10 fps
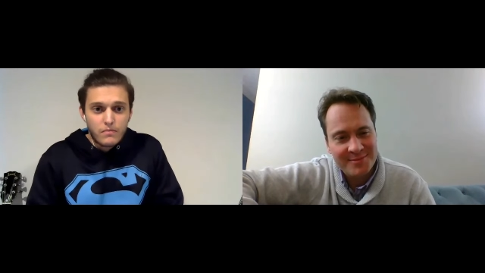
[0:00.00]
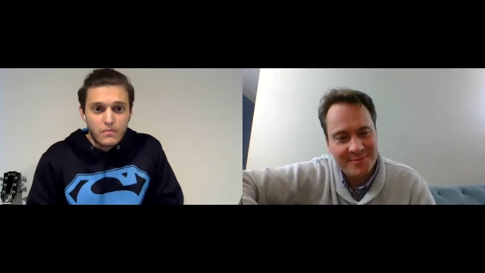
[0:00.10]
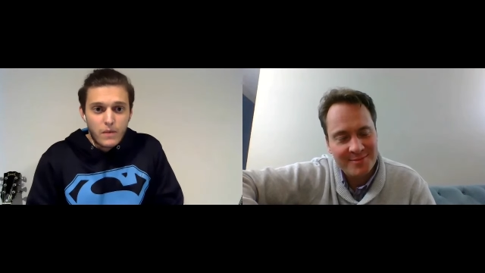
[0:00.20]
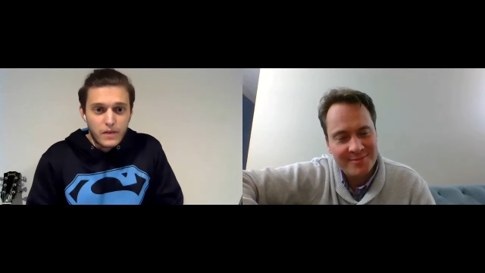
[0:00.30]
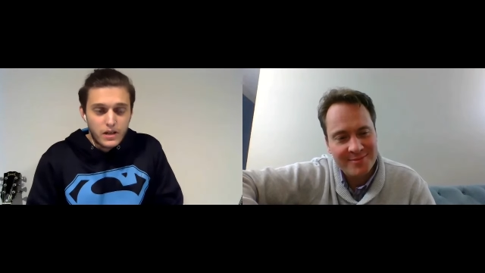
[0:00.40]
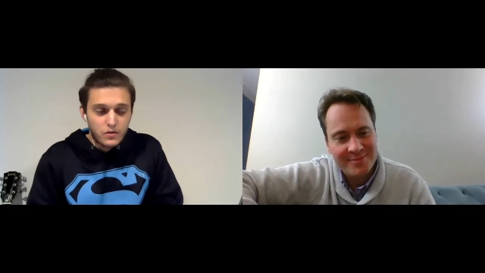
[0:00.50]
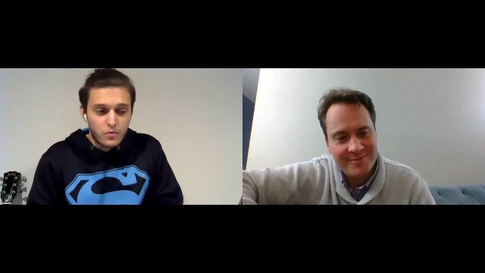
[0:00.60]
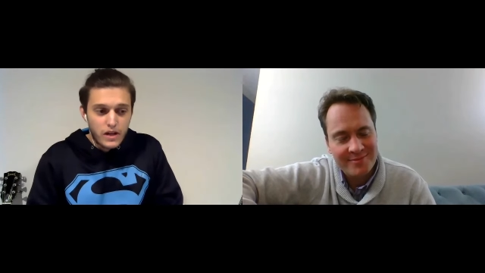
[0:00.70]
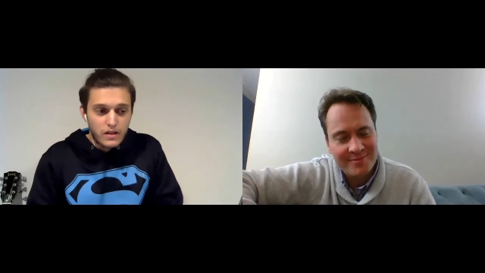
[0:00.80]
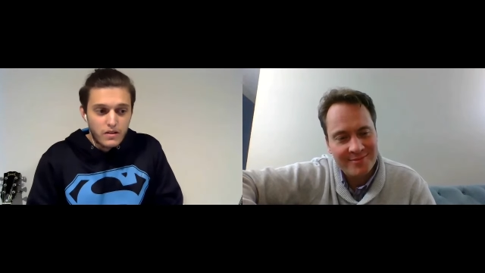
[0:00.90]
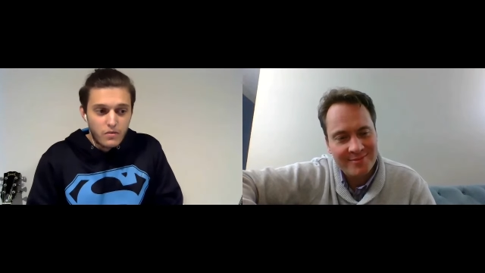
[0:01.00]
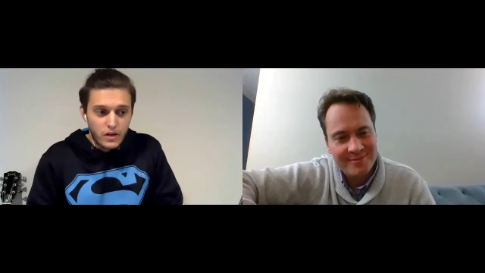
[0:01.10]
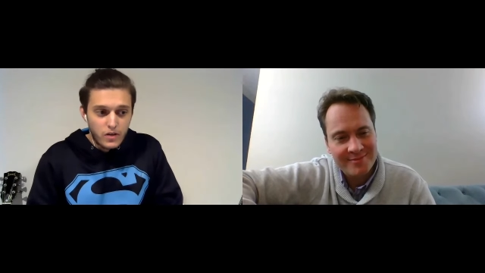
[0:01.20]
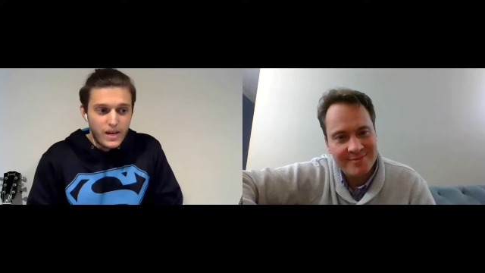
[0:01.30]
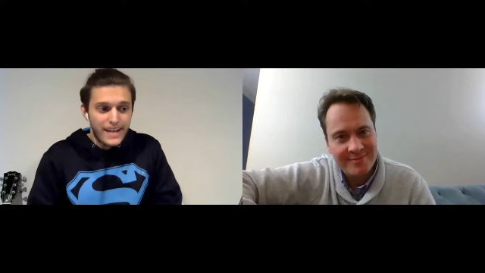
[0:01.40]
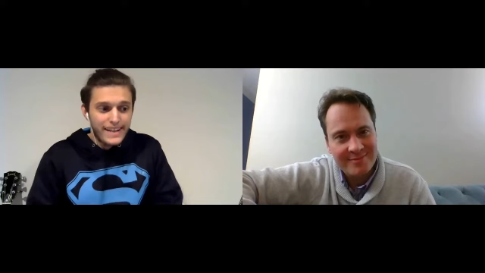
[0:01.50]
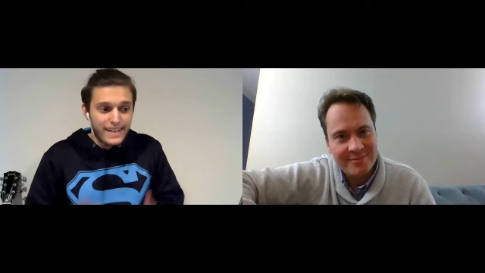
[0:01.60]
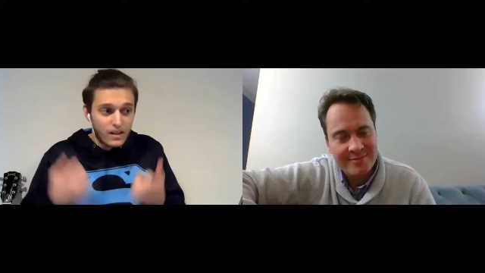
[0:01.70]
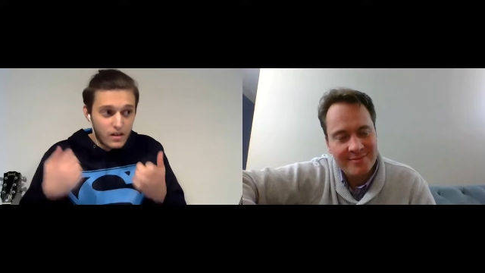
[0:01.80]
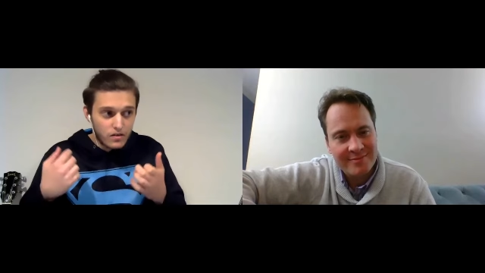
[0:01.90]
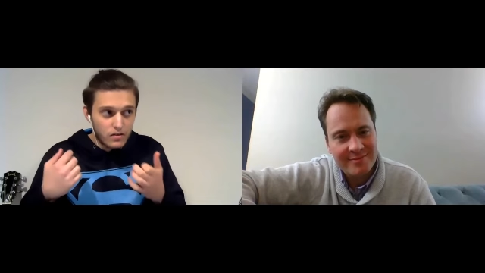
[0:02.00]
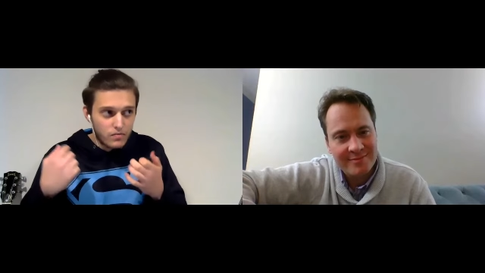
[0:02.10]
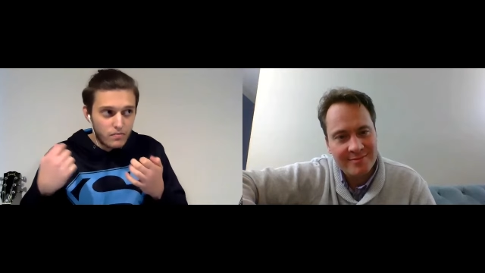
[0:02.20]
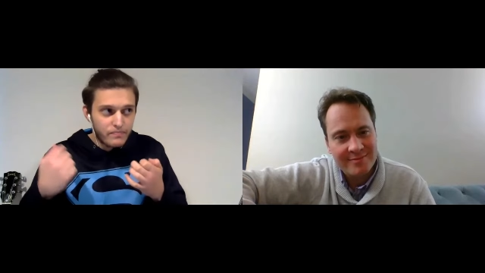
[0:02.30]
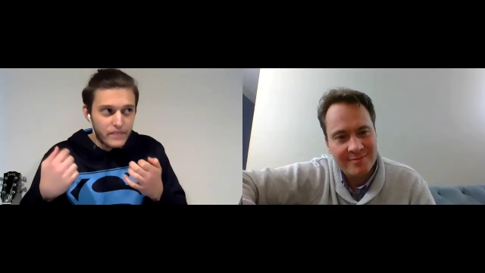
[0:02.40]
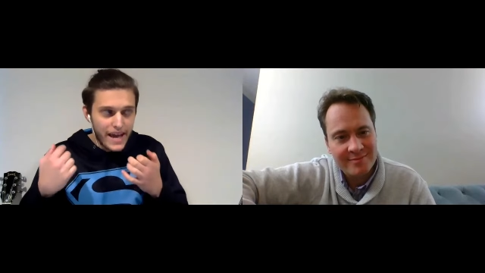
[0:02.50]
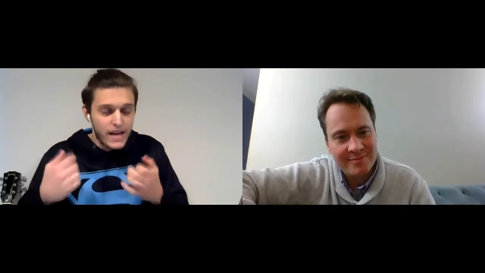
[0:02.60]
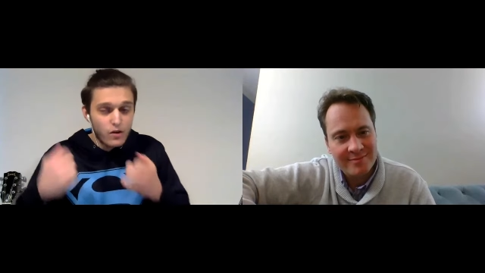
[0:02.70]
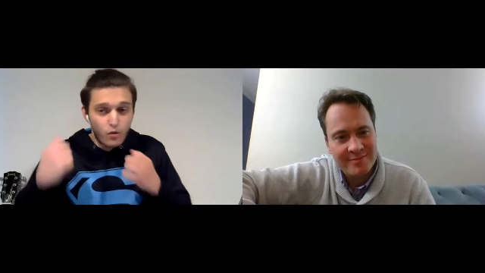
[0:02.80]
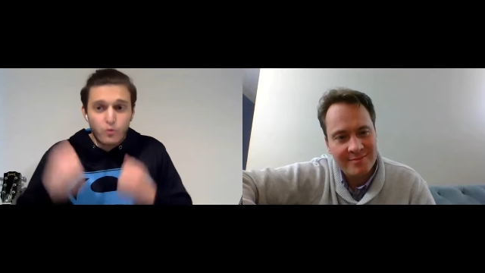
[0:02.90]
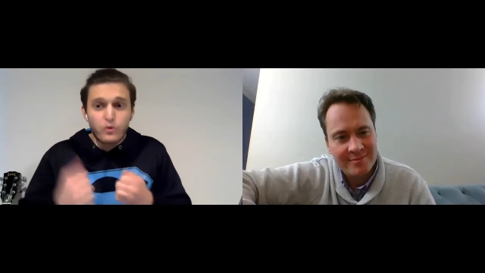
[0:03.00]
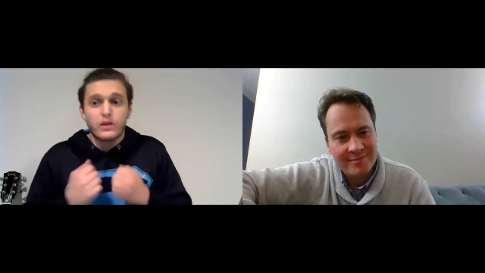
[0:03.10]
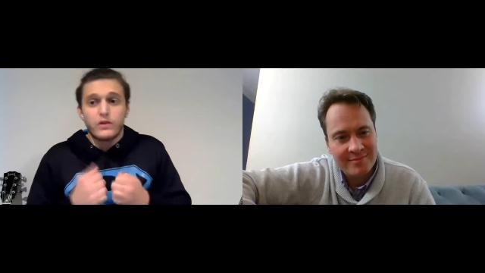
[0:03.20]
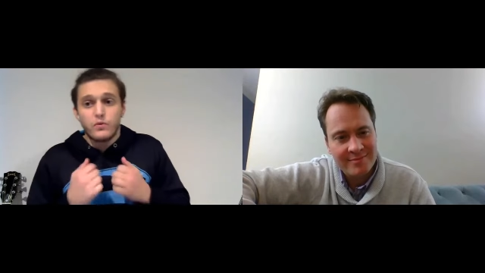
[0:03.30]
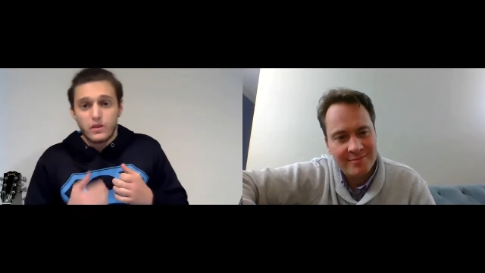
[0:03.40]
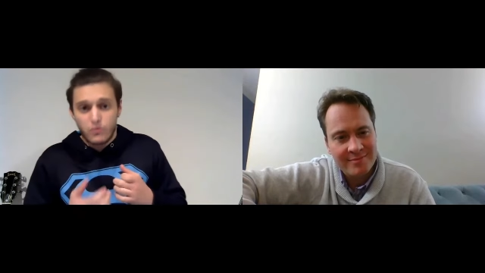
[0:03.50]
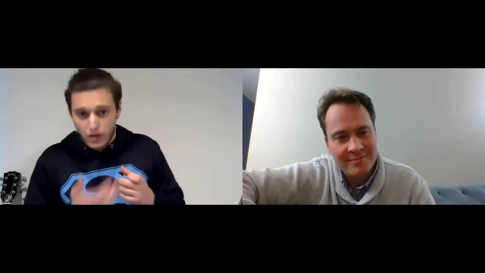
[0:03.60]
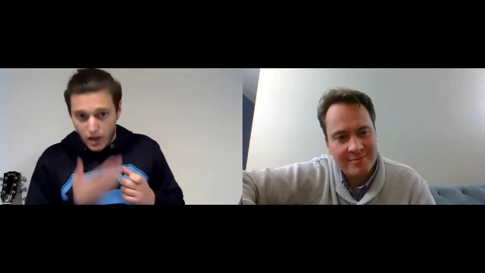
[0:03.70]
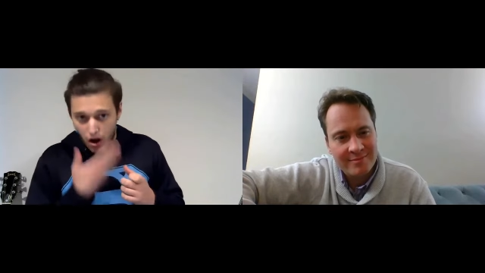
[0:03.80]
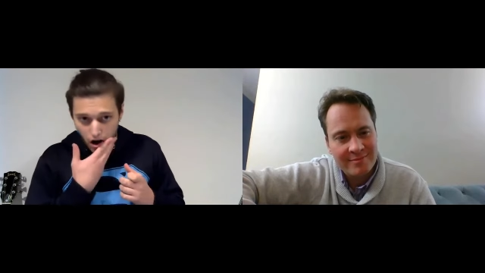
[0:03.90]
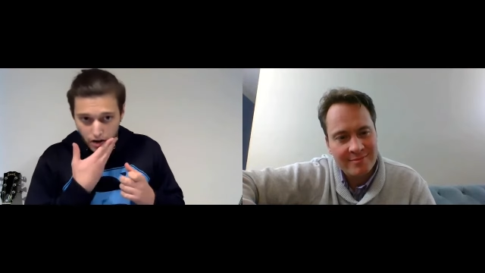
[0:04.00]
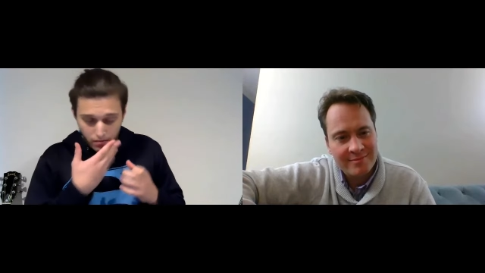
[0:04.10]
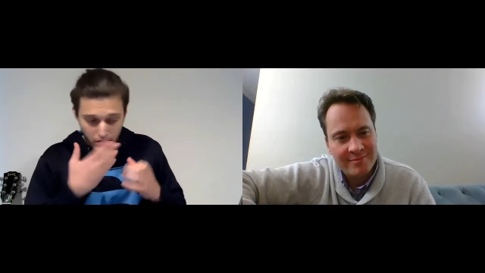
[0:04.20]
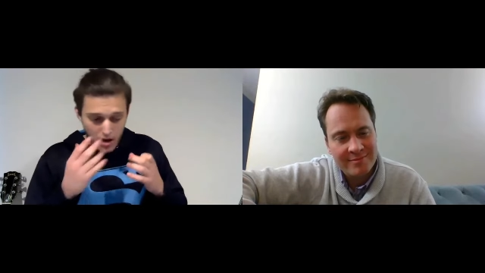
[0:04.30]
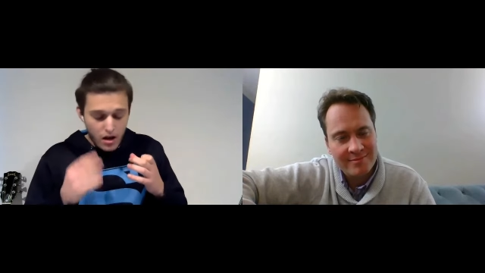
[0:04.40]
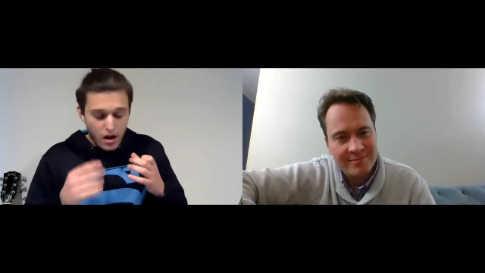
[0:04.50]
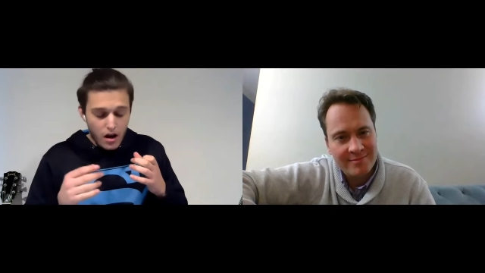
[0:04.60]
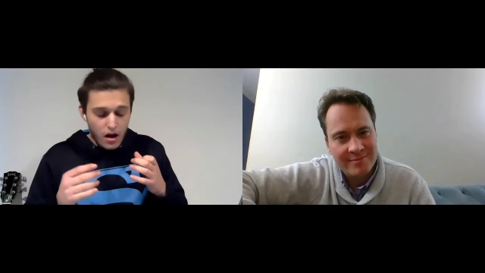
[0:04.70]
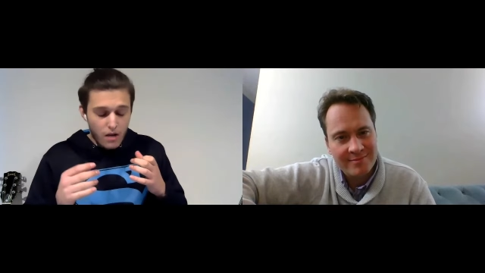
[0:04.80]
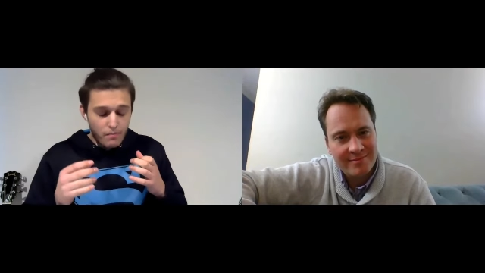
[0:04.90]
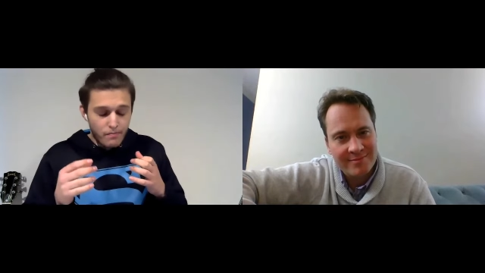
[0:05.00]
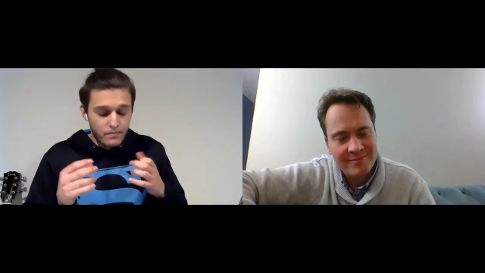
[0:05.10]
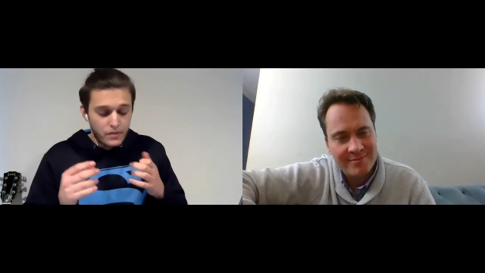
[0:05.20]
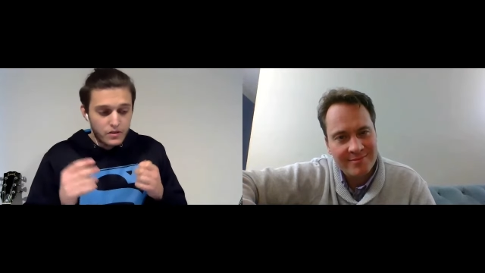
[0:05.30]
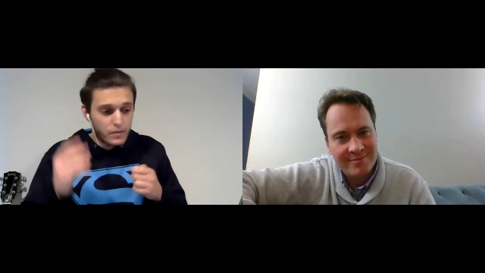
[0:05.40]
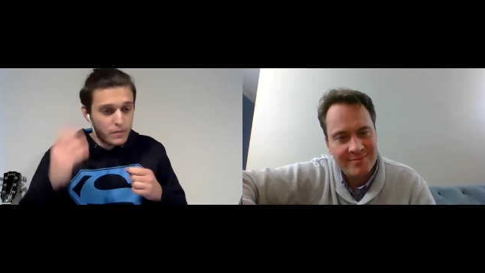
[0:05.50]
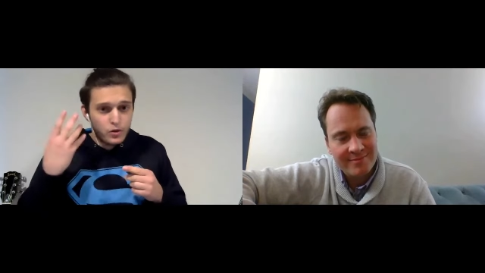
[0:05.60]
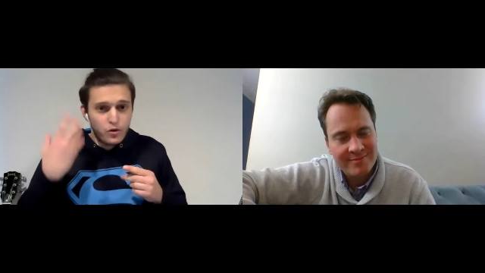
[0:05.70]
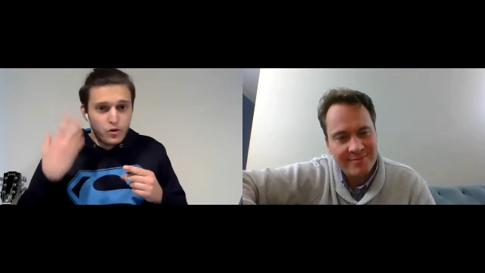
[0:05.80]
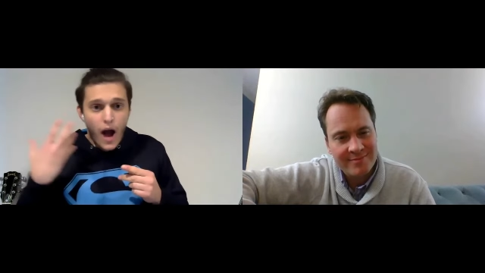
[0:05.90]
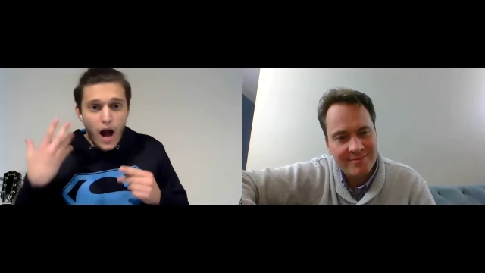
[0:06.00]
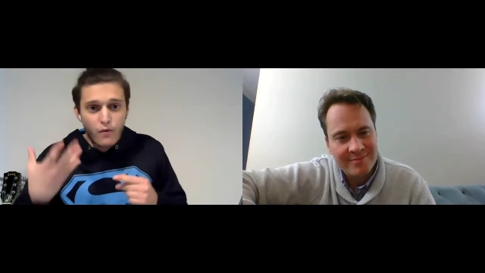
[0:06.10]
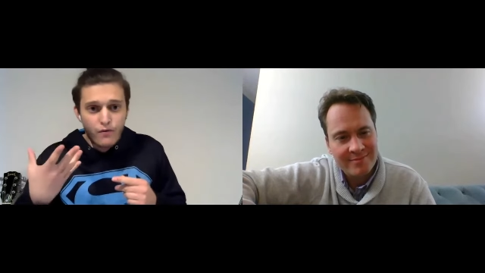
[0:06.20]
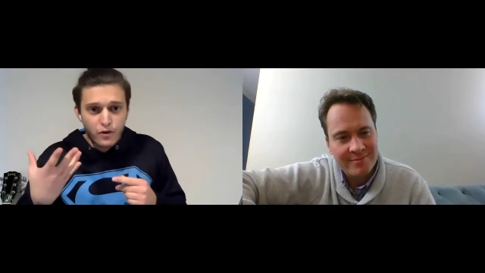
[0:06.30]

Speaker 1: Because when you get hit really, really, really hard, sometimes you go out for a